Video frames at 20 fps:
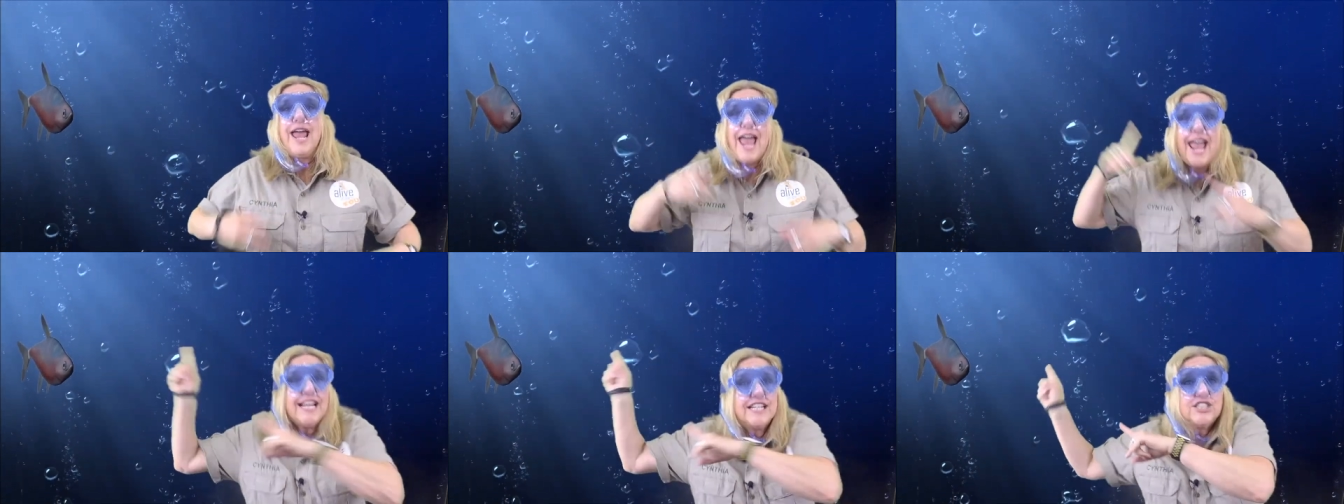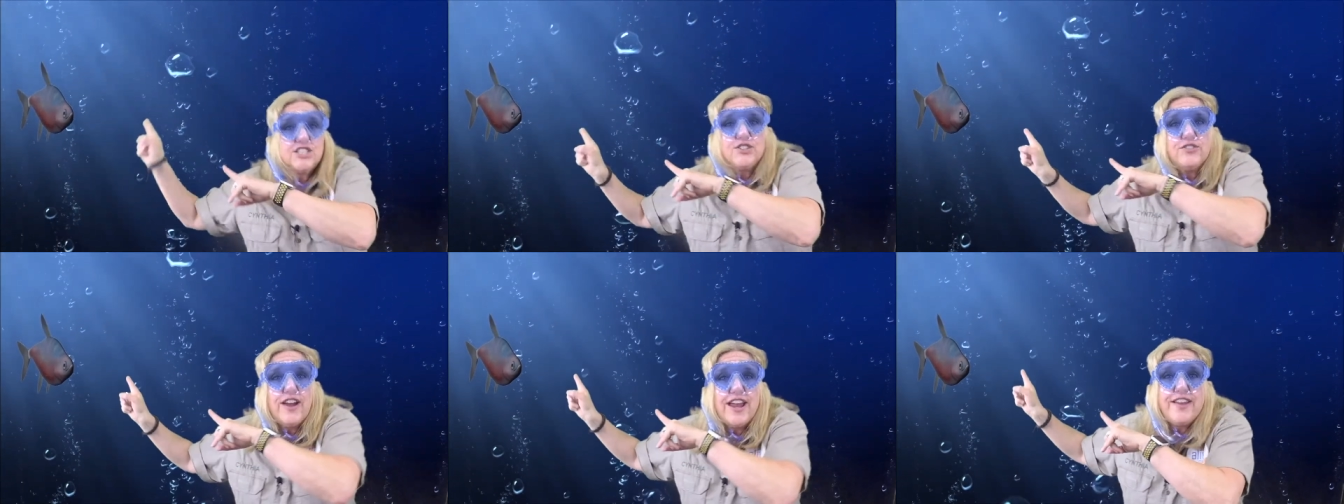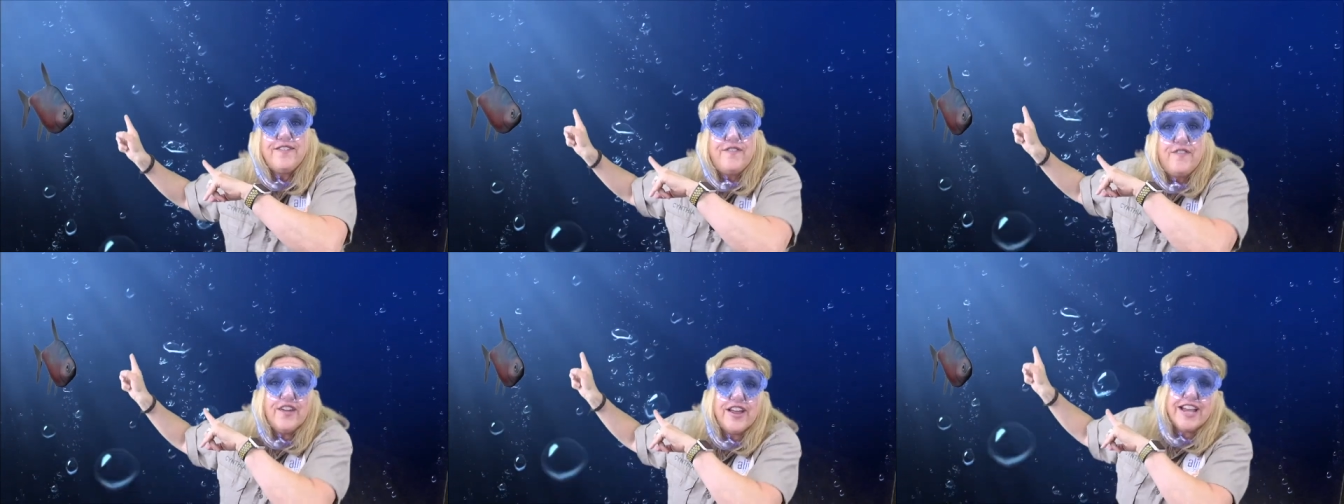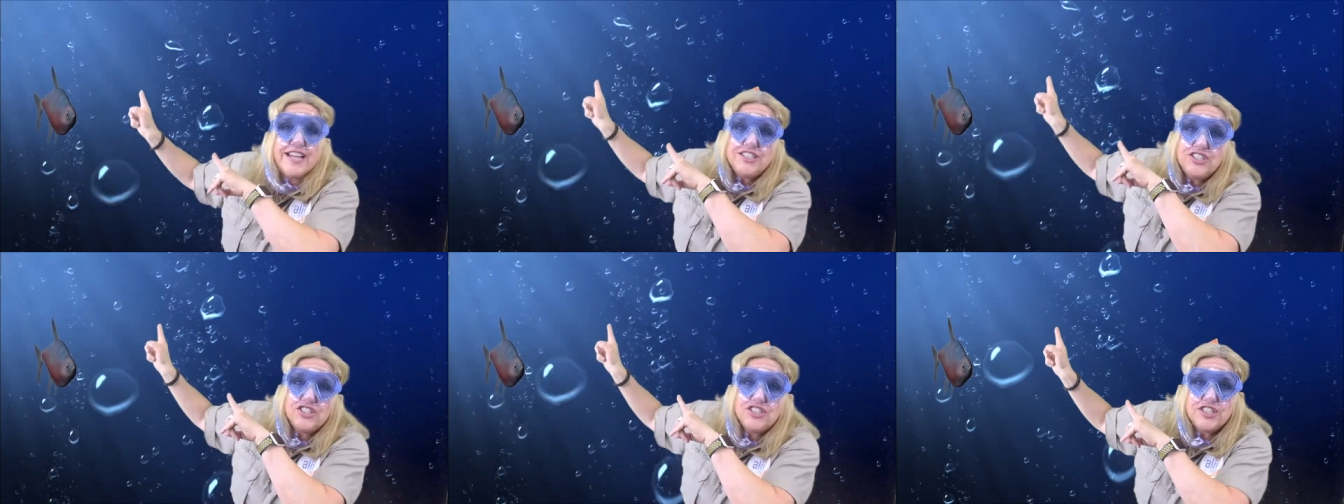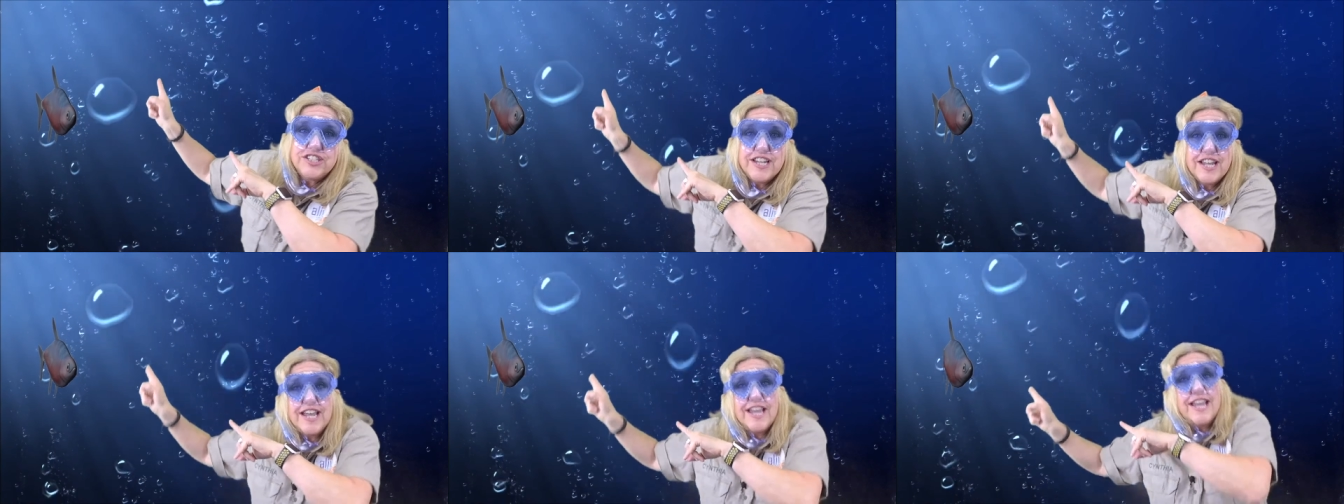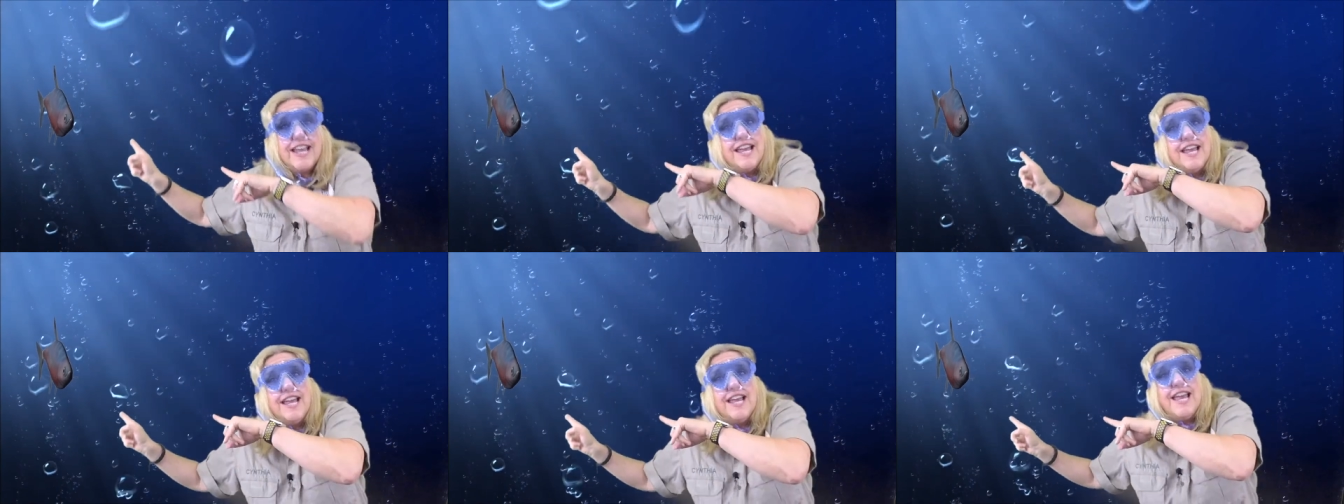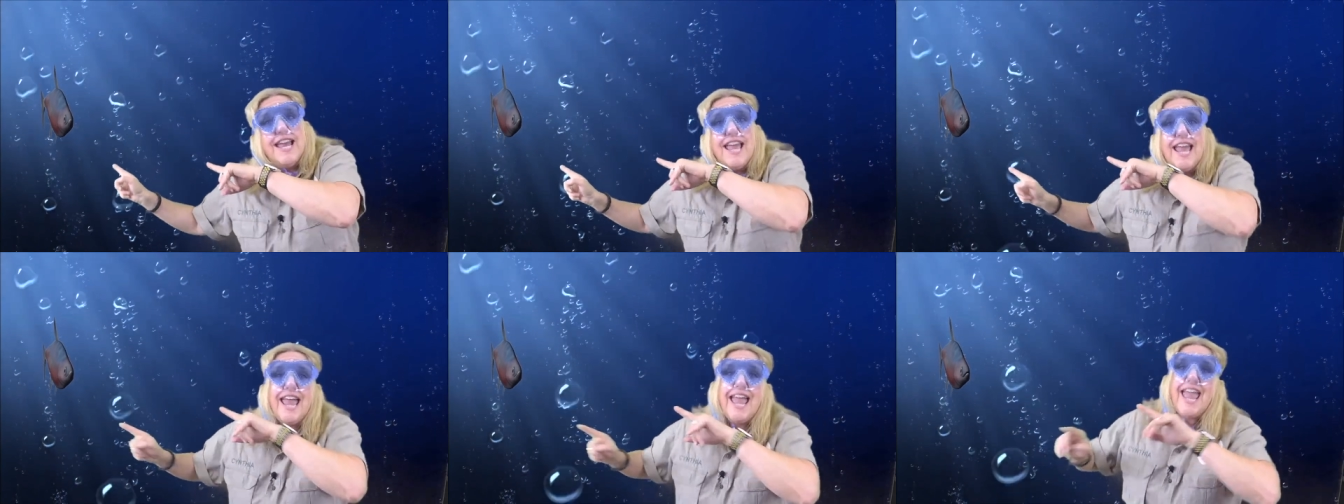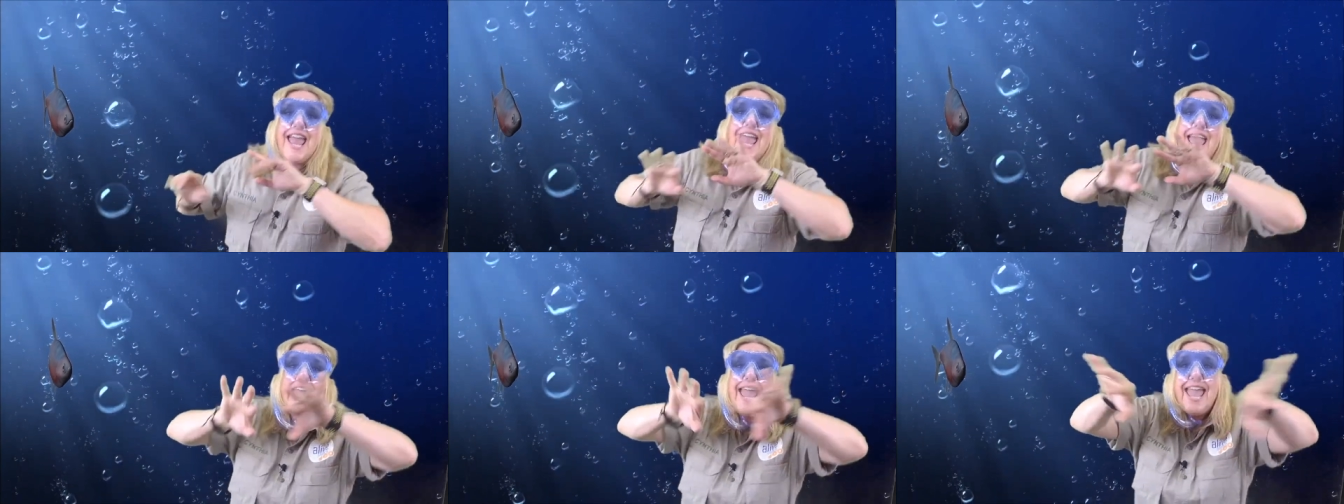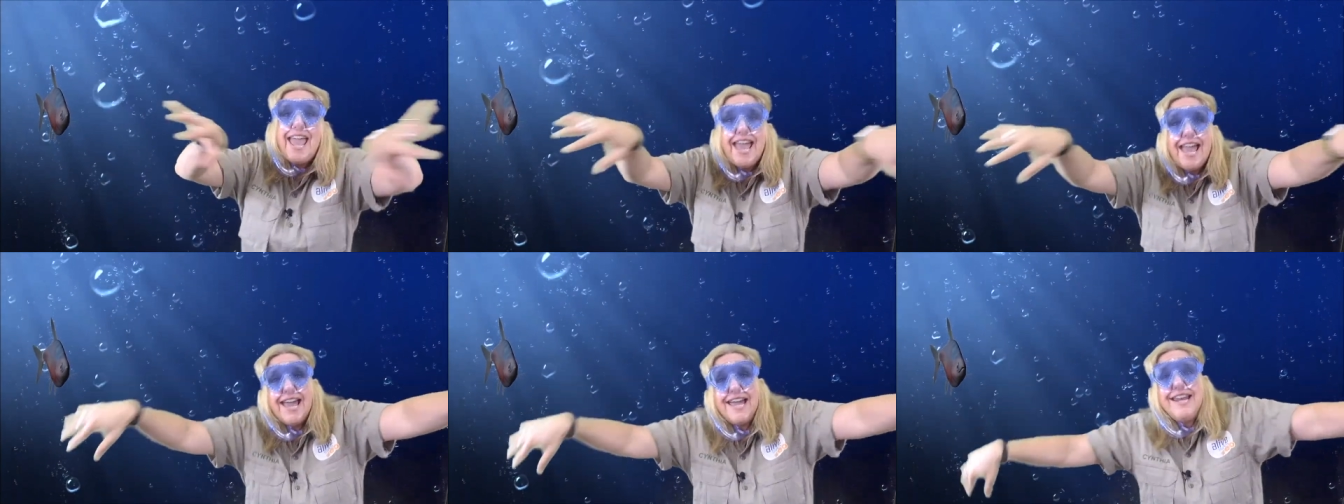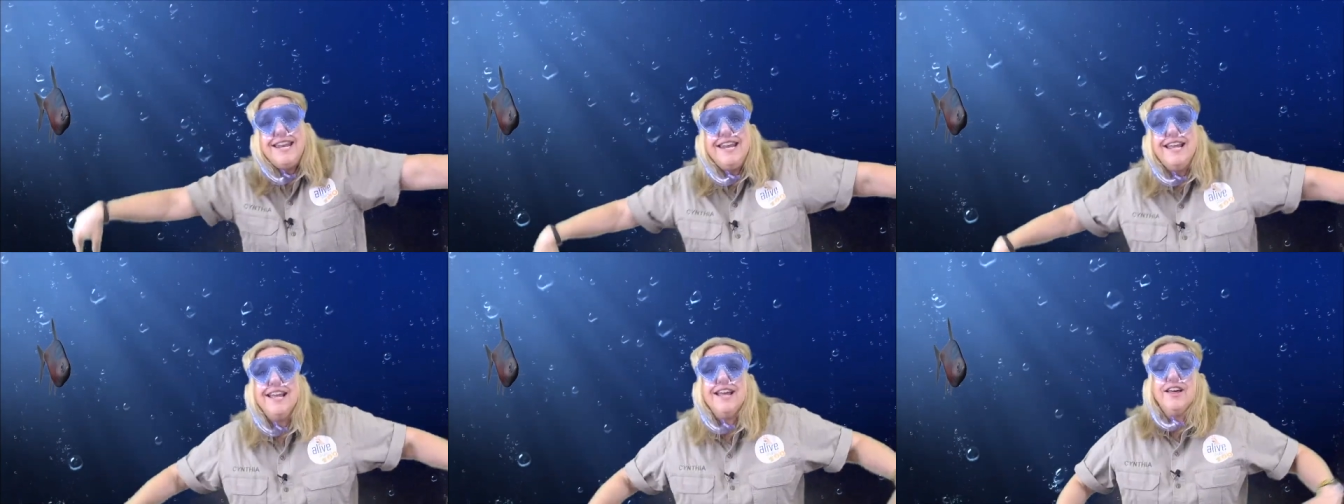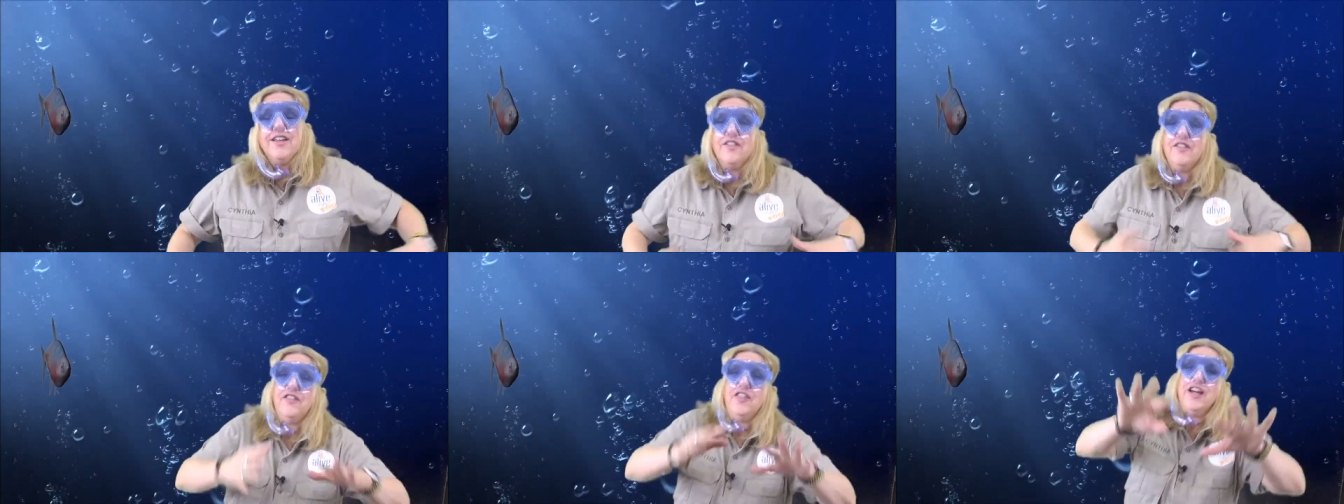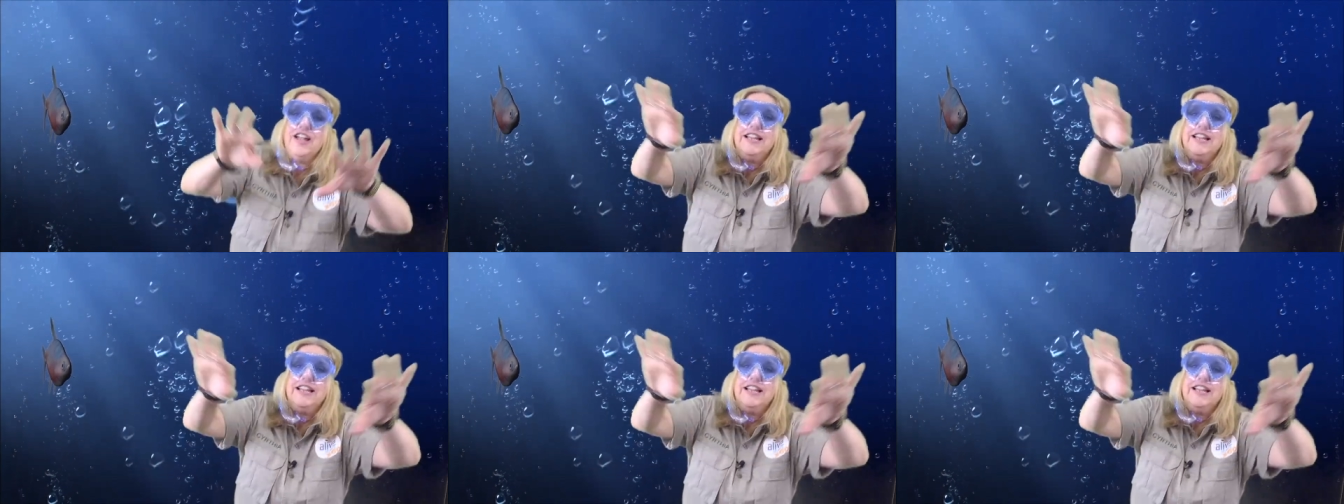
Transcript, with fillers: x ray fish and the